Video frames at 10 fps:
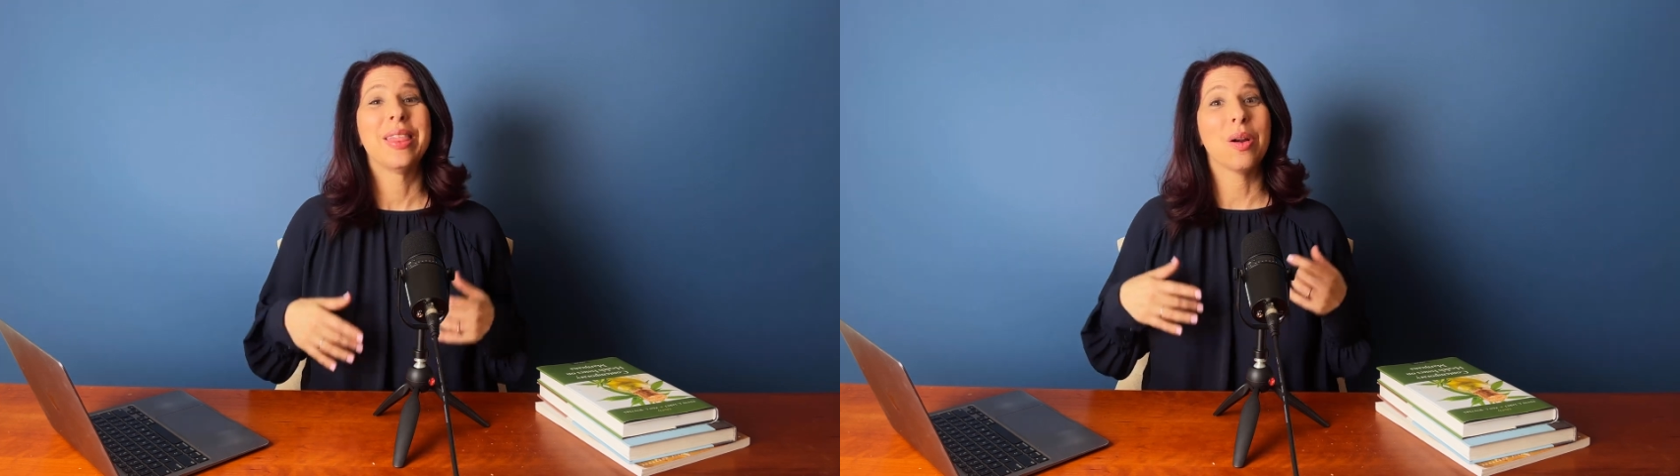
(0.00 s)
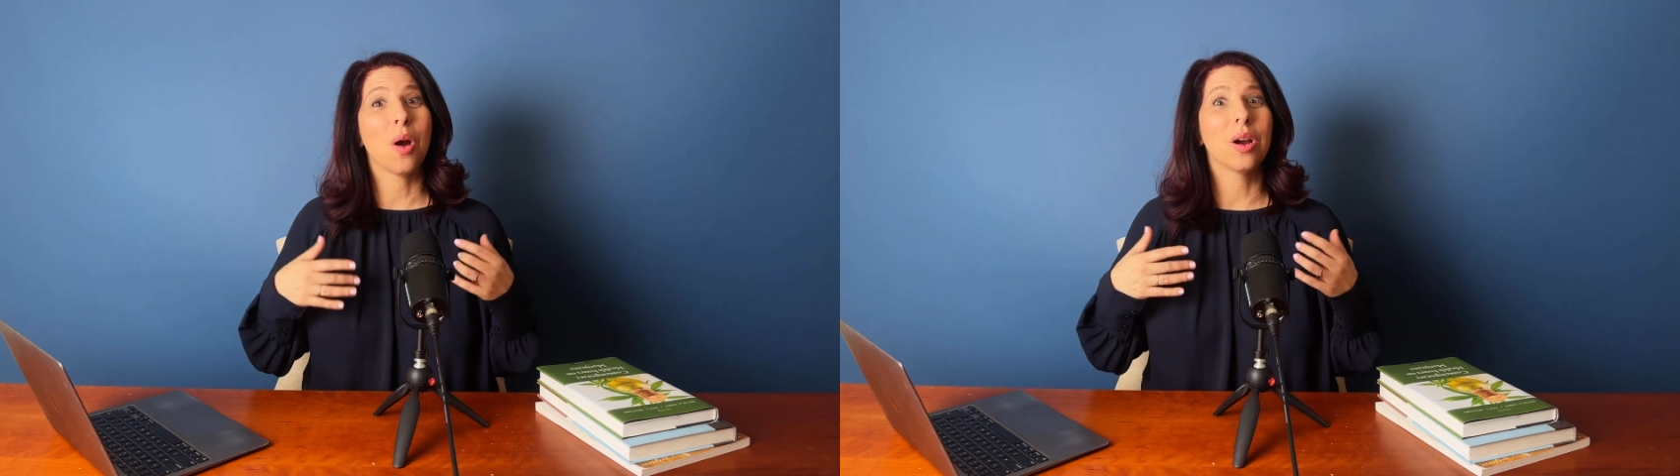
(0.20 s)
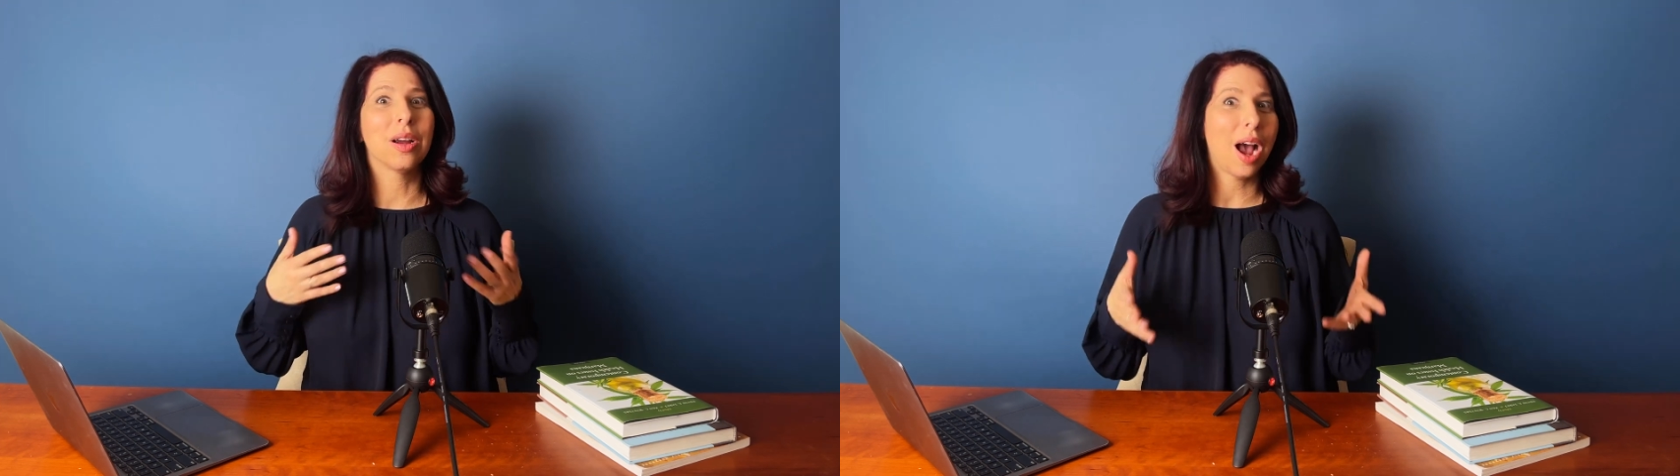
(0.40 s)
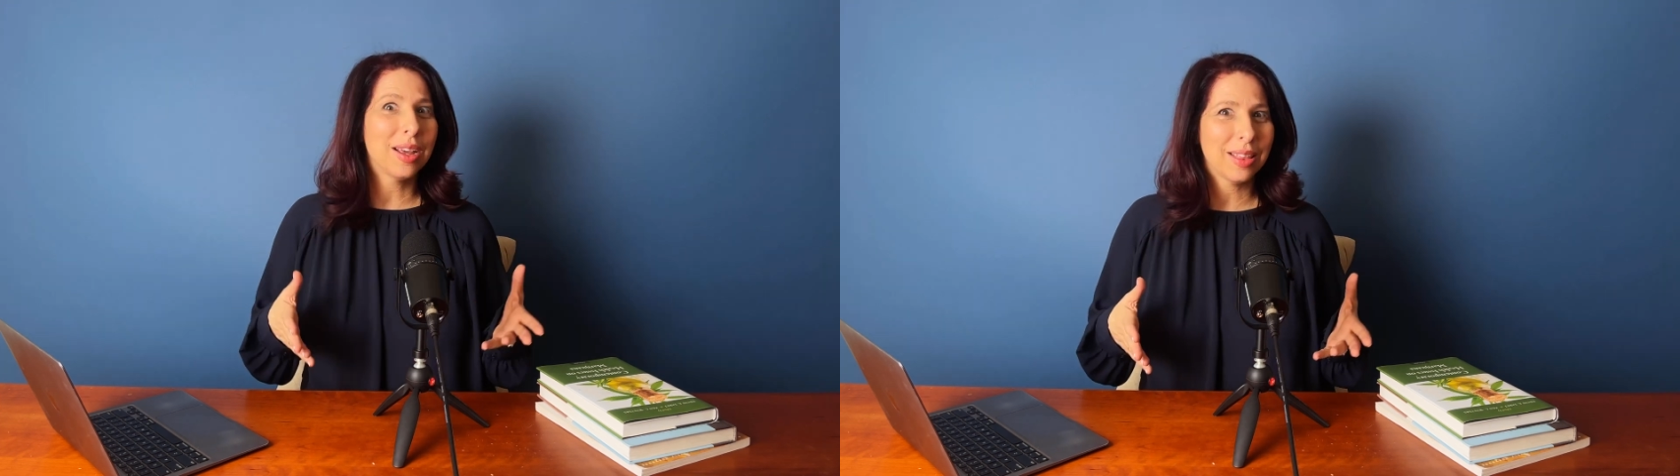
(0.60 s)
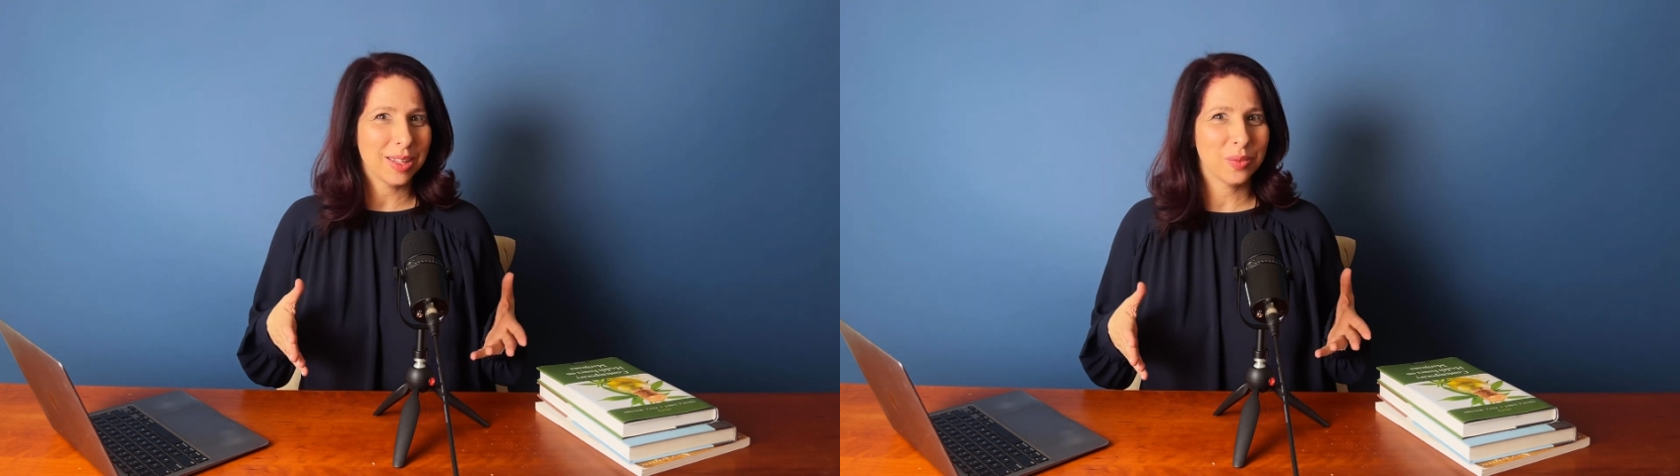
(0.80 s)
There are
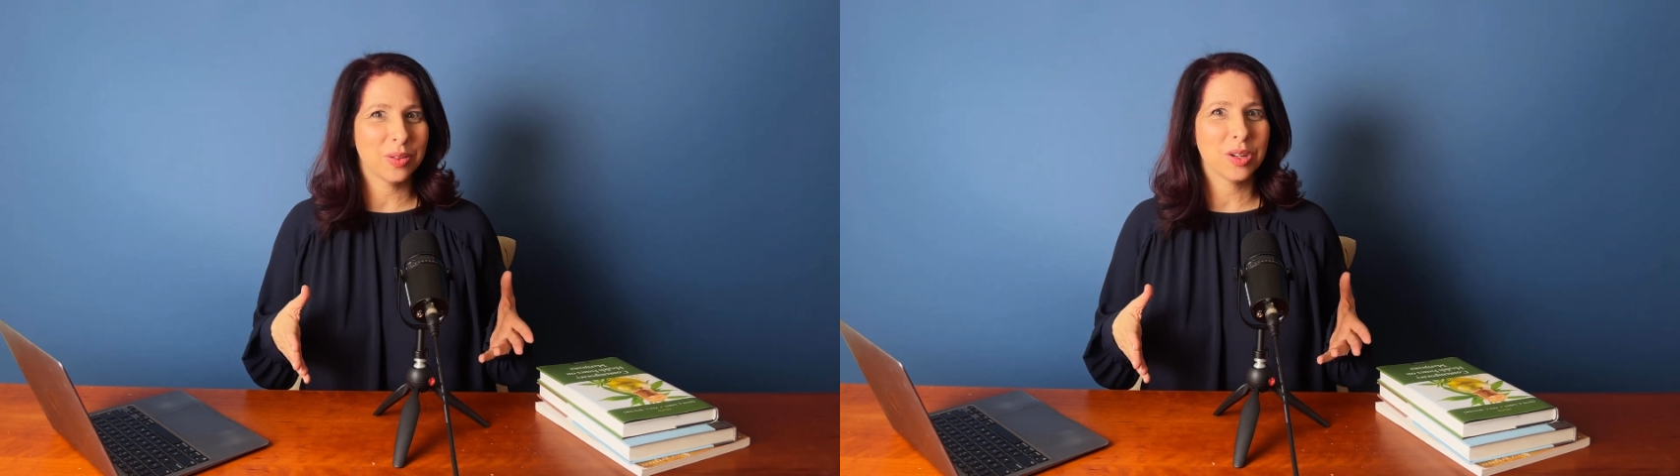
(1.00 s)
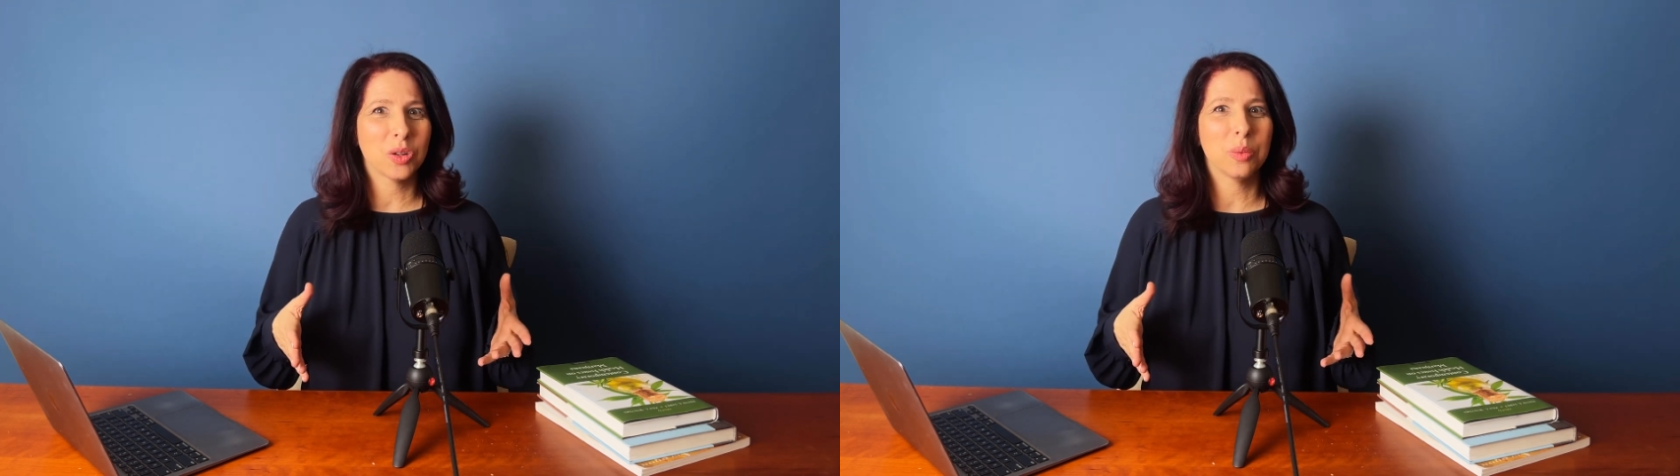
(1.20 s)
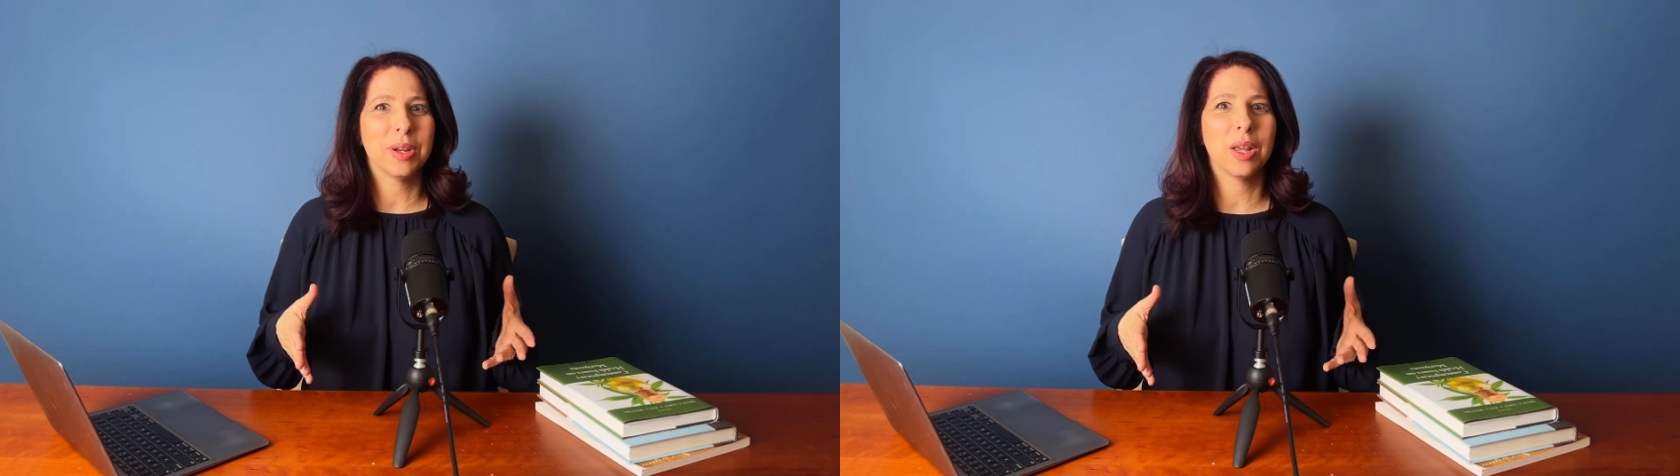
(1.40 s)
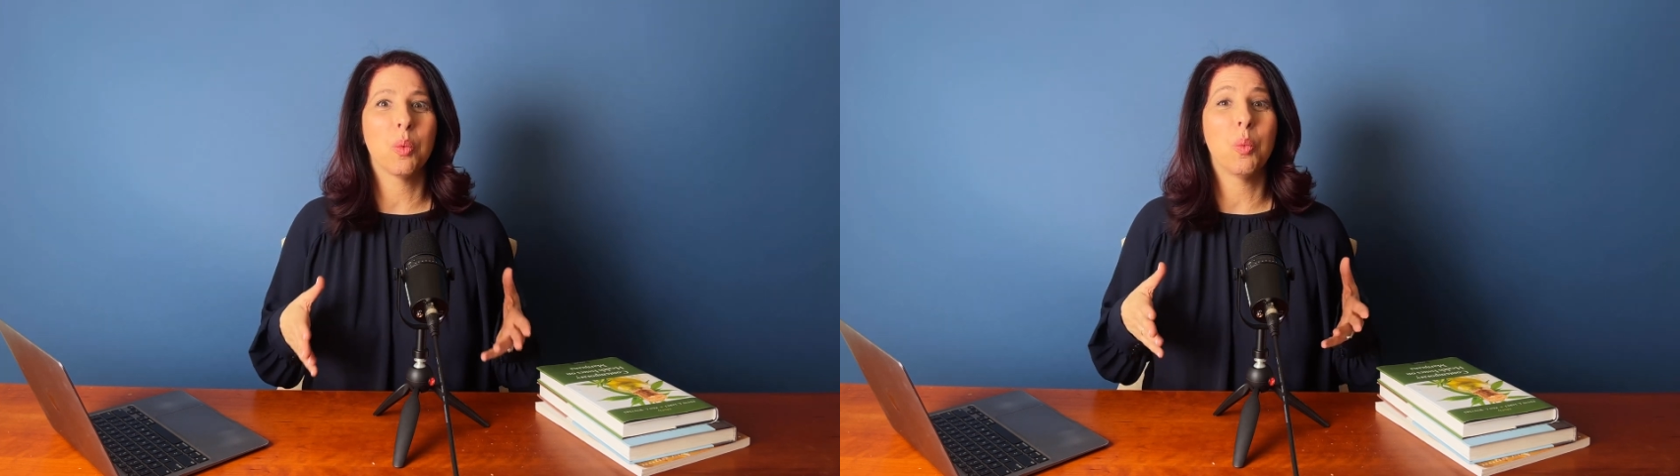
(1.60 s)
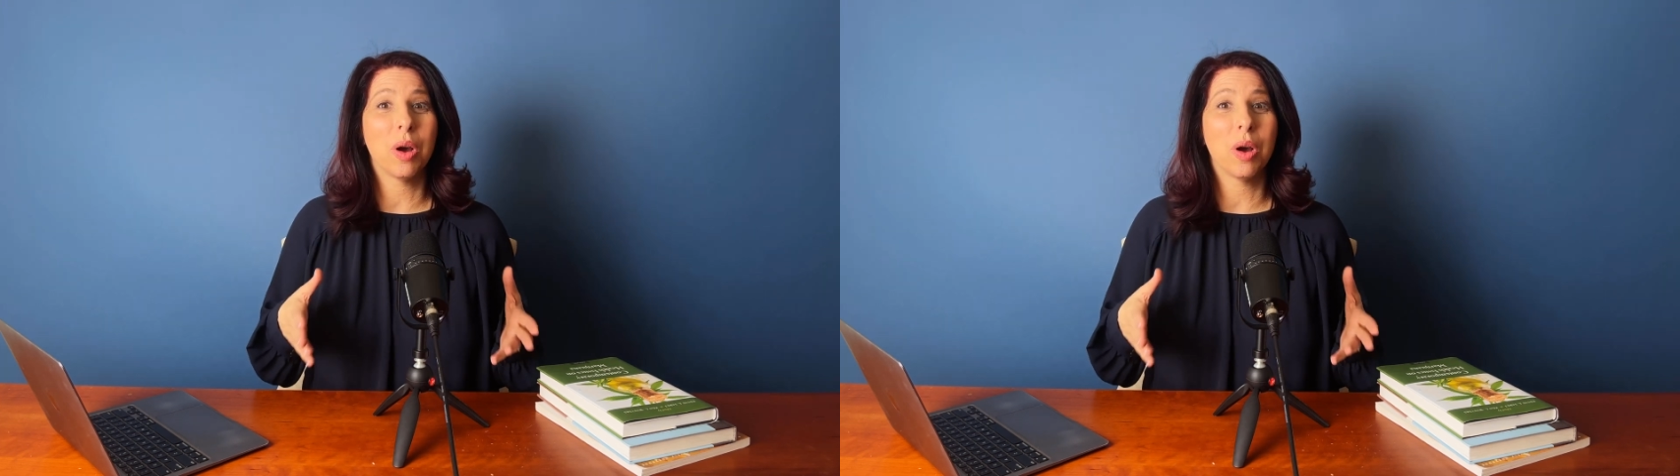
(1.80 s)
guidelines for determining